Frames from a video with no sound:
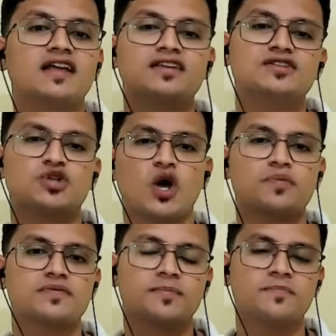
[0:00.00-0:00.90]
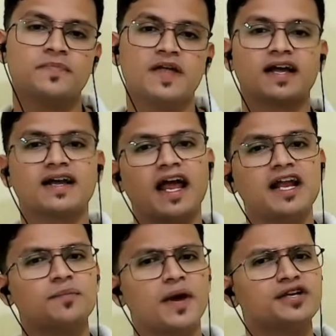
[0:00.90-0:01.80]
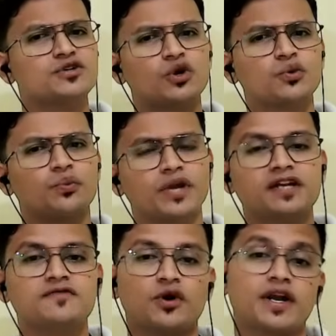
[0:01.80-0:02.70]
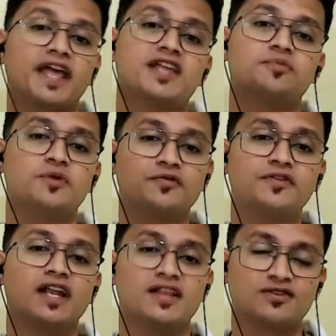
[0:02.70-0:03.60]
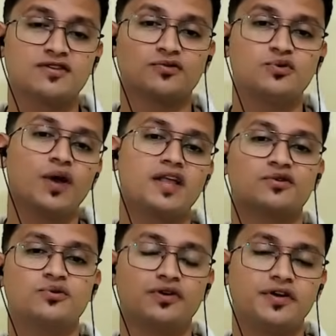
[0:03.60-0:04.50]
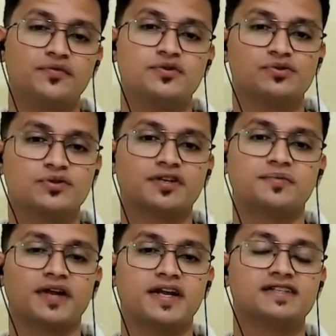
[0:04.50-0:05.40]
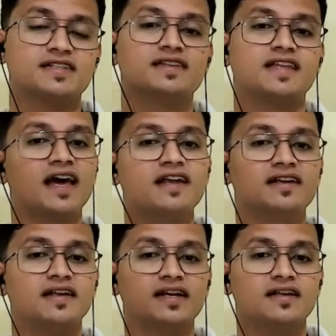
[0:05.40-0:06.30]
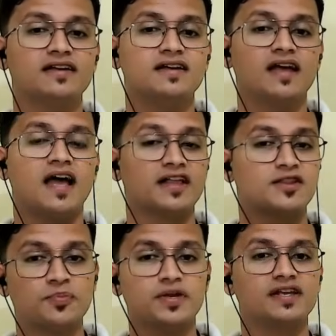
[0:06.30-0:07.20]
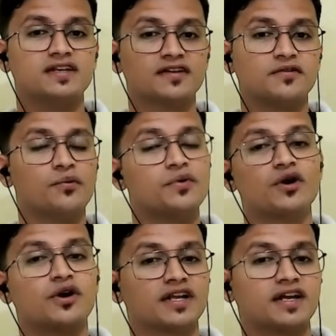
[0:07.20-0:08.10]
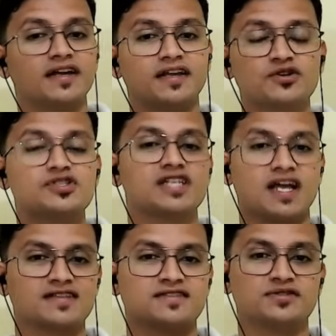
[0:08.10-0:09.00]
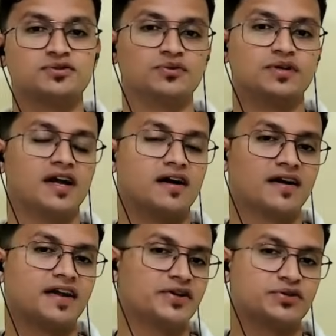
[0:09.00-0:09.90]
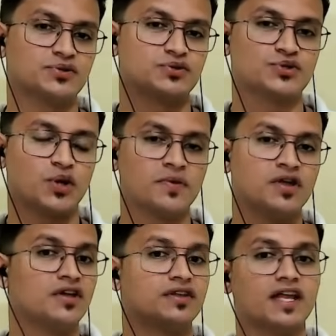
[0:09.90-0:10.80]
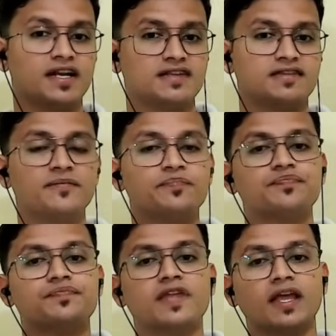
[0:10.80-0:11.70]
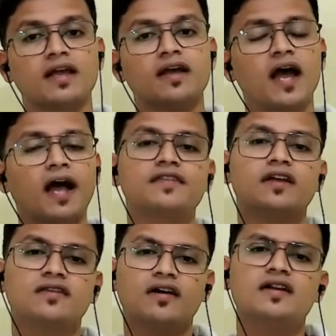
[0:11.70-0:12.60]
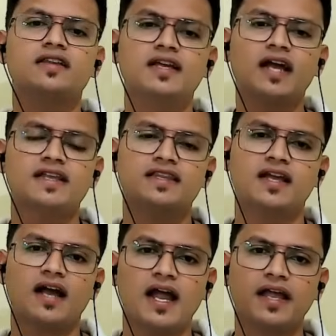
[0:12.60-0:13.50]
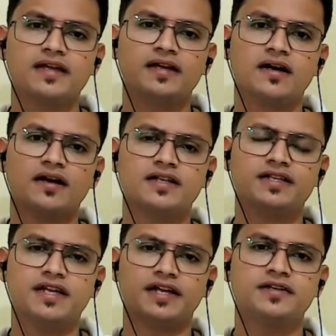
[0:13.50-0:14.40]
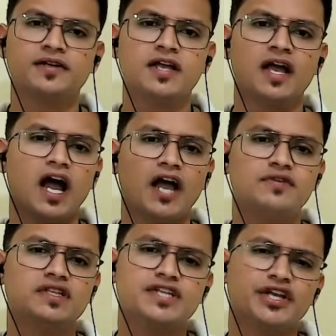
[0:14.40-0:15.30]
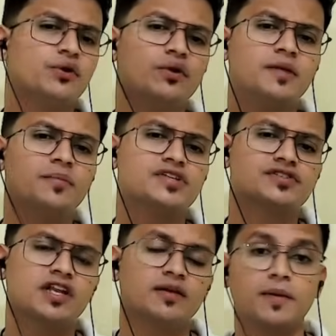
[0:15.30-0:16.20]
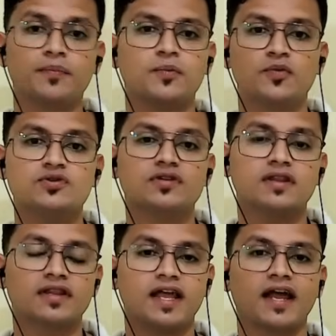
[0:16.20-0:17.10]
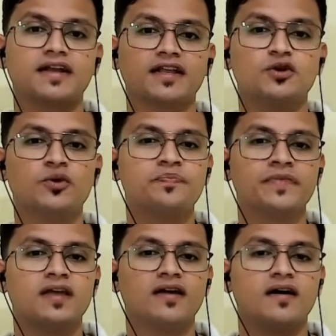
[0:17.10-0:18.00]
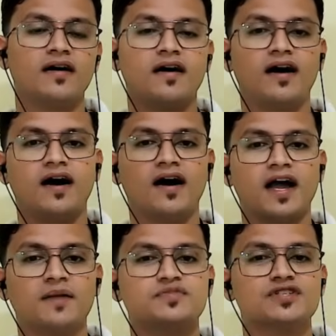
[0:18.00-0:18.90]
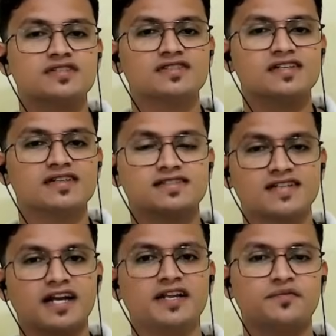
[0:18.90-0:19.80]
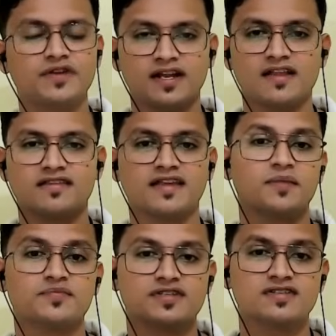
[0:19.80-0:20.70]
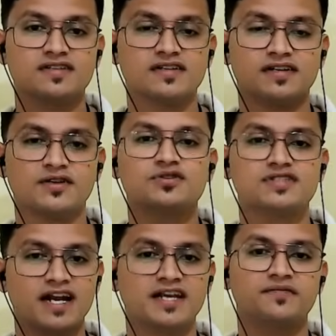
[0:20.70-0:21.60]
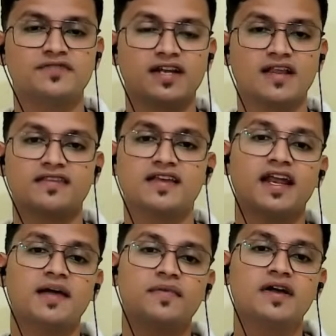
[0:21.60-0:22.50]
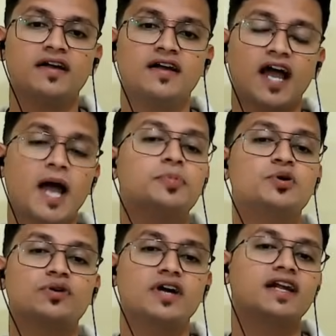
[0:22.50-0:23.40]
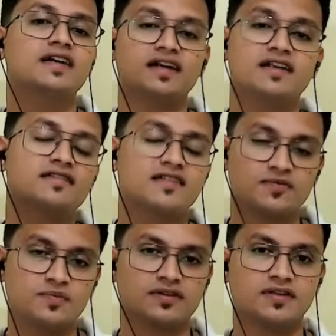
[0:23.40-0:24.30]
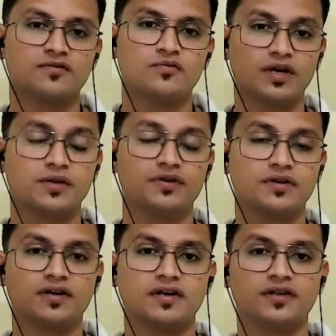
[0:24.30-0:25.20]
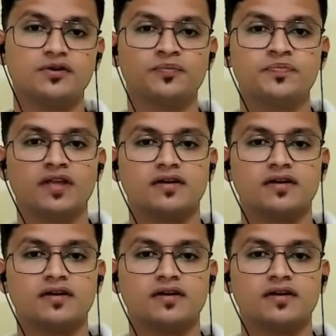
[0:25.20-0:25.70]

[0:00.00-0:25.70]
are the jobs client might not wait for an expert freelancer who has a good reviews to come, right? Since they are in need, as a beginner, we got a, you know, chance to get those jobs. That is the thing. And the third thing I think I did, I will genuinely mention in my proposal that, you know, I'm just starting freelancing. I'm just, you know, starting freelancing and I'm happy to connect and discuss further, whatever, you know,